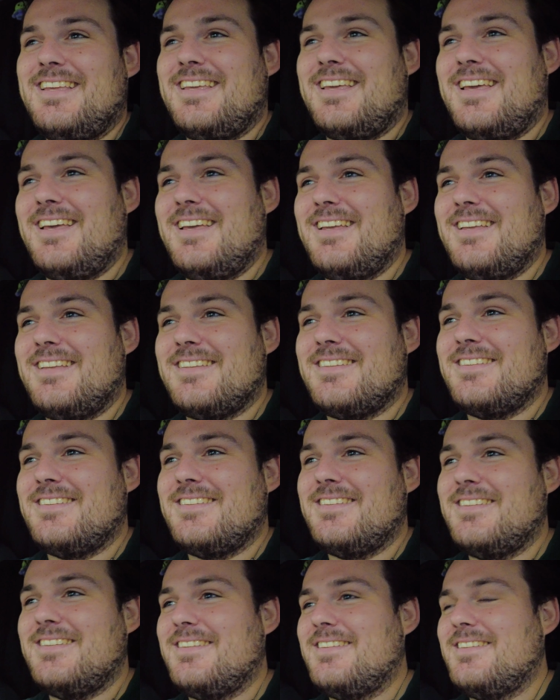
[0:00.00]

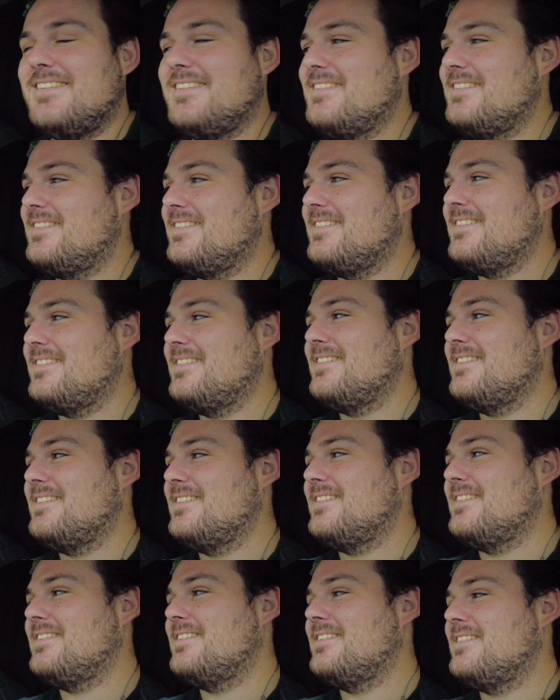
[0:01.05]

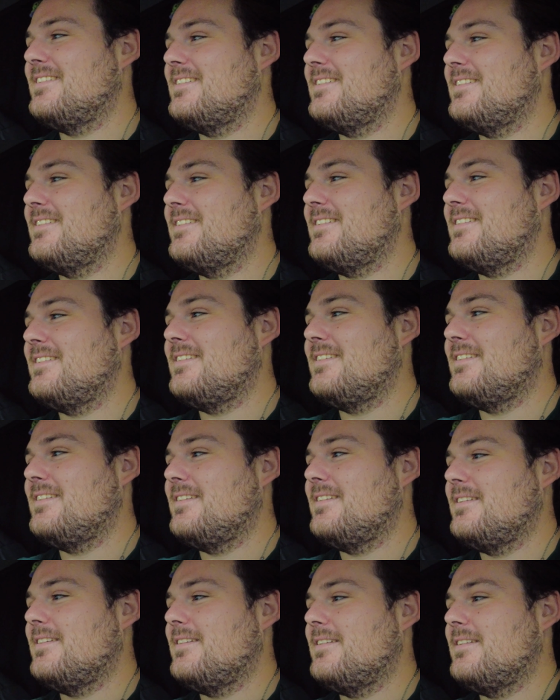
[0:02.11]

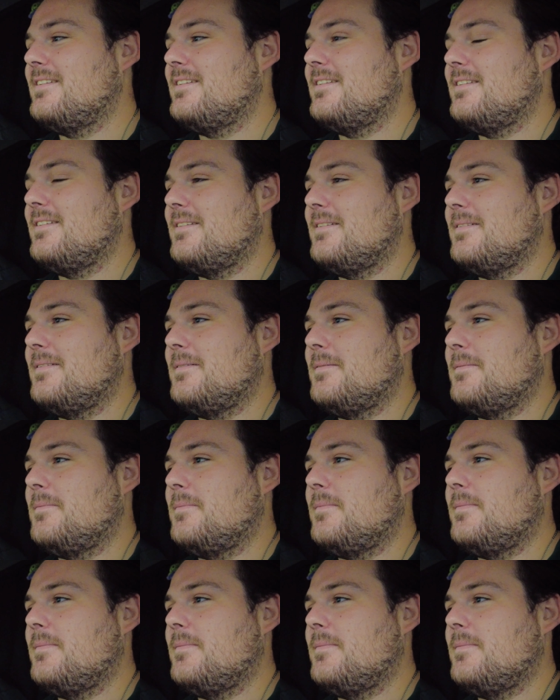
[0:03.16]
The person shown says nothing.